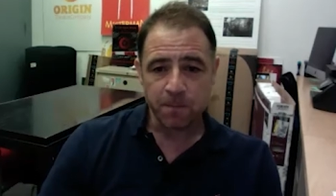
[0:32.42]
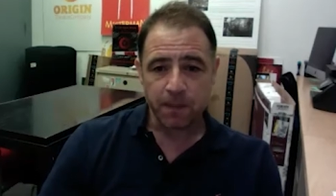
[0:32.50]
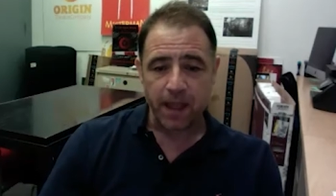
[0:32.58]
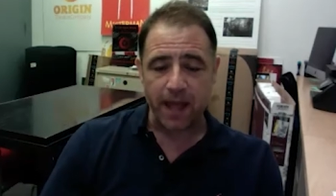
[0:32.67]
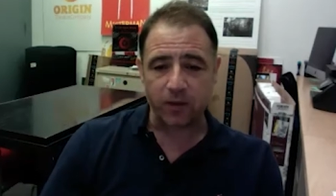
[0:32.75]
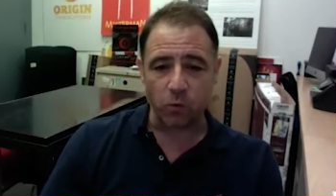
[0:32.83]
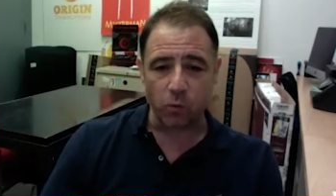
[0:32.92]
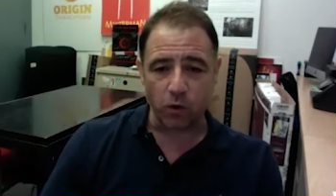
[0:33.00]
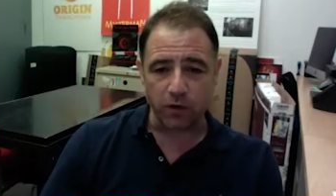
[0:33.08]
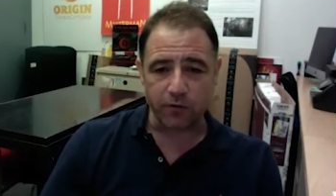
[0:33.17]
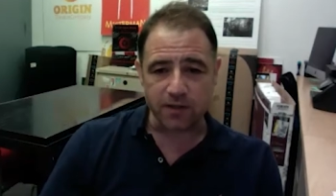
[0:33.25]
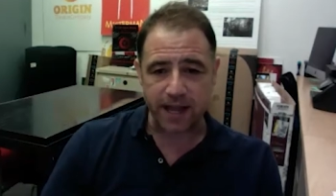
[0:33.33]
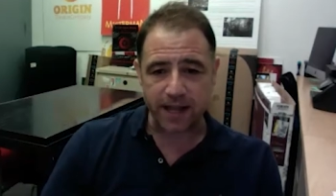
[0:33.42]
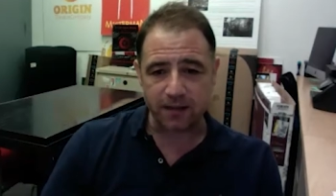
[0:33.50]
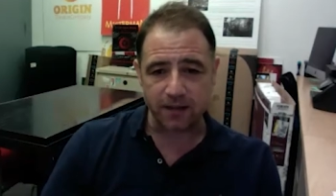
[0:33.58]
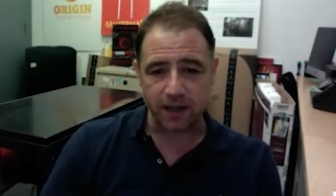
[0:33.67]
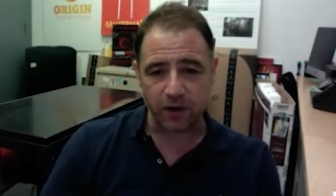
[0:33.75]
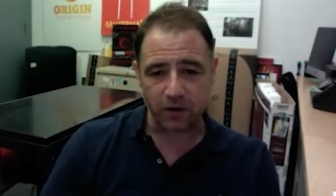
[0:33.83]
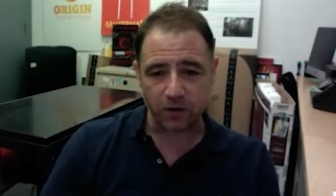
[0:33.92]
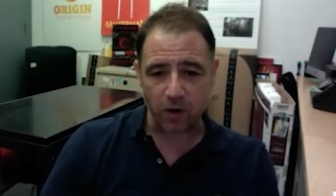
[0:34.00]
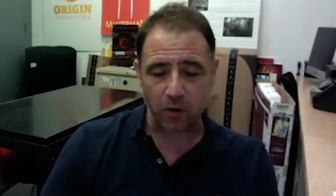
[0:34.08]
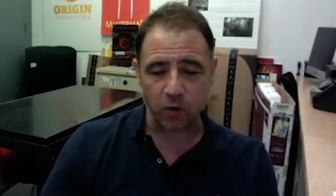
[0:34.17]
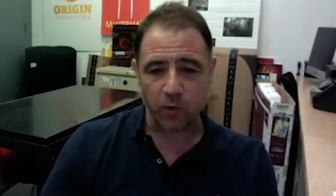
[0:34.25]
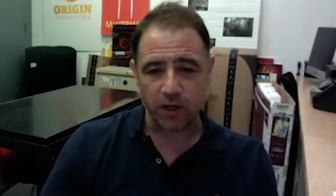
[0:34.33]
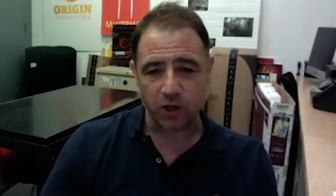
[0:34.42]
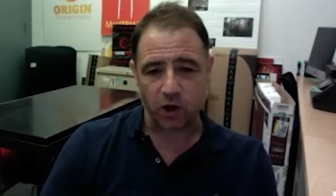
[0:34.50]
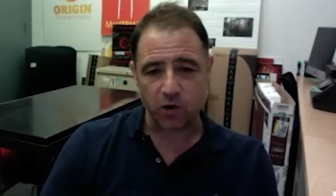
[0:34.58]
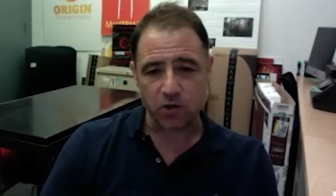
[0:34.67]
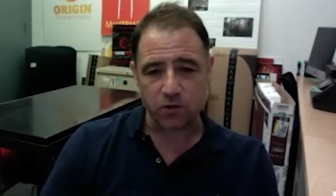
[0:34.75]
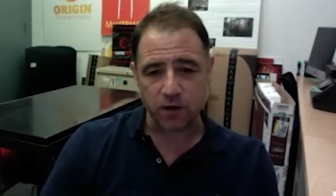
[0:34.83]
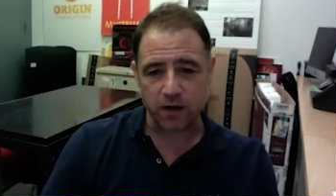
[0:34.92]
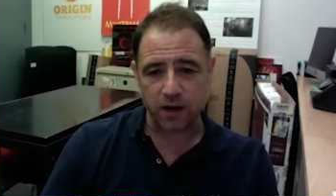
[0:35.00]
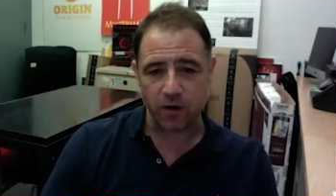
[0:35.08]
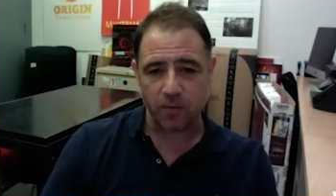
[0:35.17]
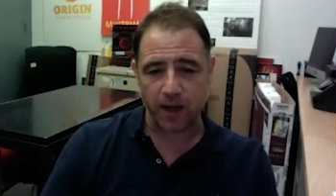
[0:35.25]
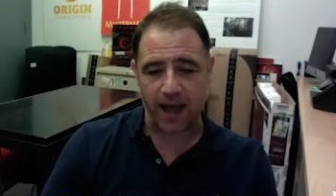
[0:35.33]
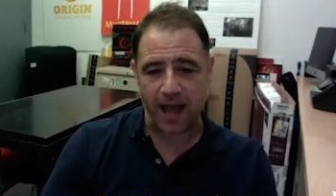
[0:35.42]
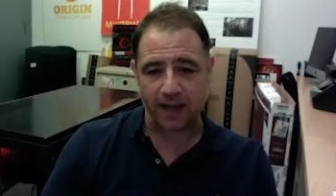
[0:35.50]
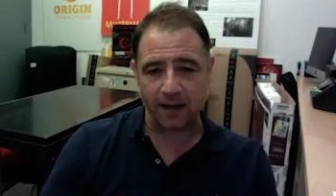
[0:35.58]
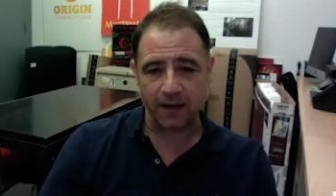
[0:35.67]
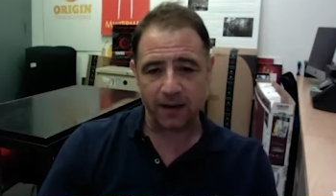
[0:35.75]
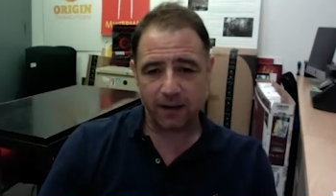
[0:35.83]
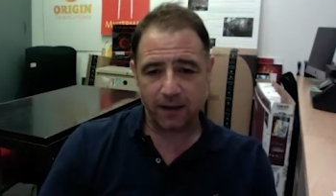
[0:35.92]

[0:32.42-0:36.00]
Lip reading: at the wonderful Cell Theatre down on 23rd Street here in Manhattan.